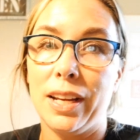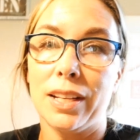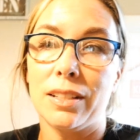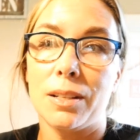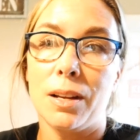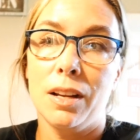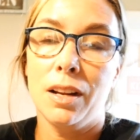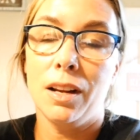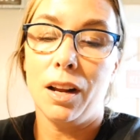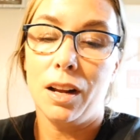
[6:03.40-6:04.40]
and
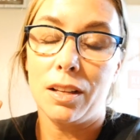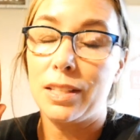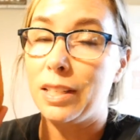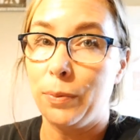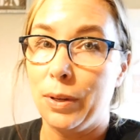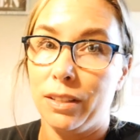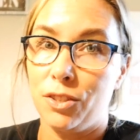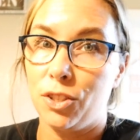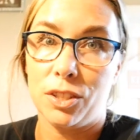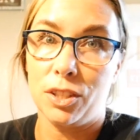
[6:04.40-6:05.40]
uh, cinnamon
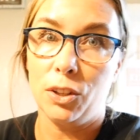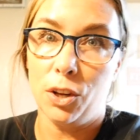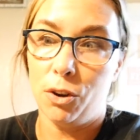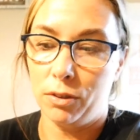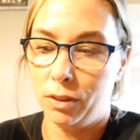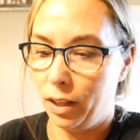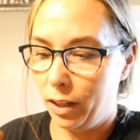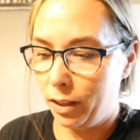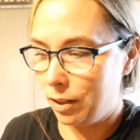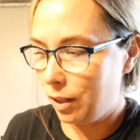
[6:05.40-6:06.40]
just alone.
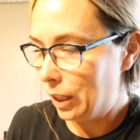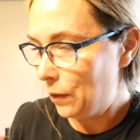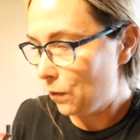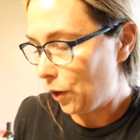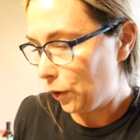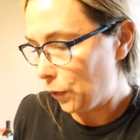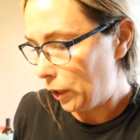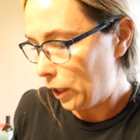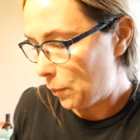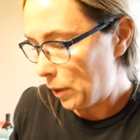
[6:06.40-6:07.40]
It's really,
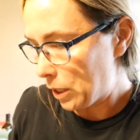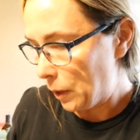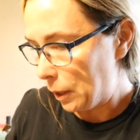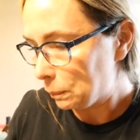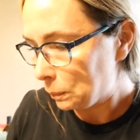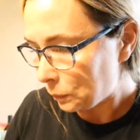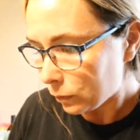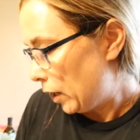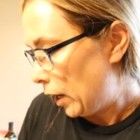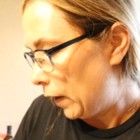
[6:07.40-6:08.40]
really yummy to me.
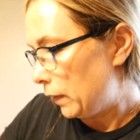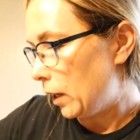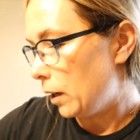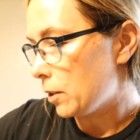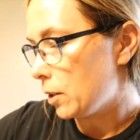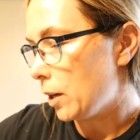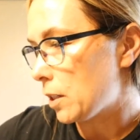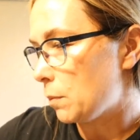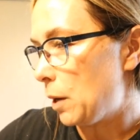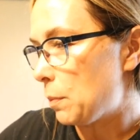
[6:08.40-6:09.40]
And then I also got
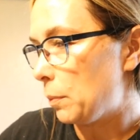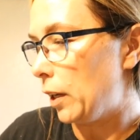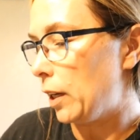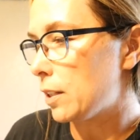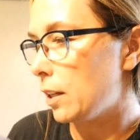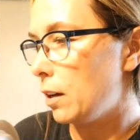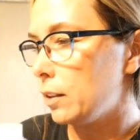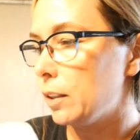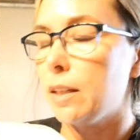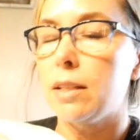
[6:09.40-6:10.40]
some paper plates at
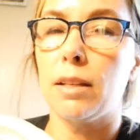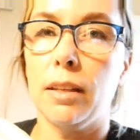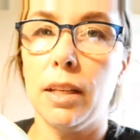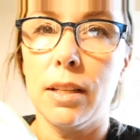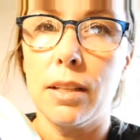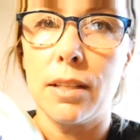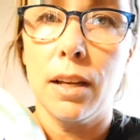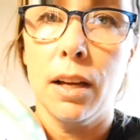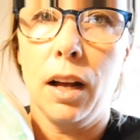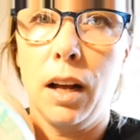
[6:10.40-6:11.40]
Aldi's. These
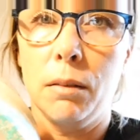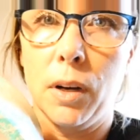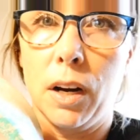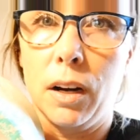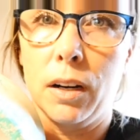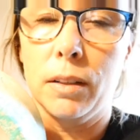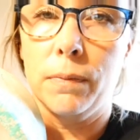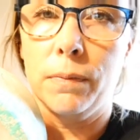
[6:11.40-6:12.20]
um, are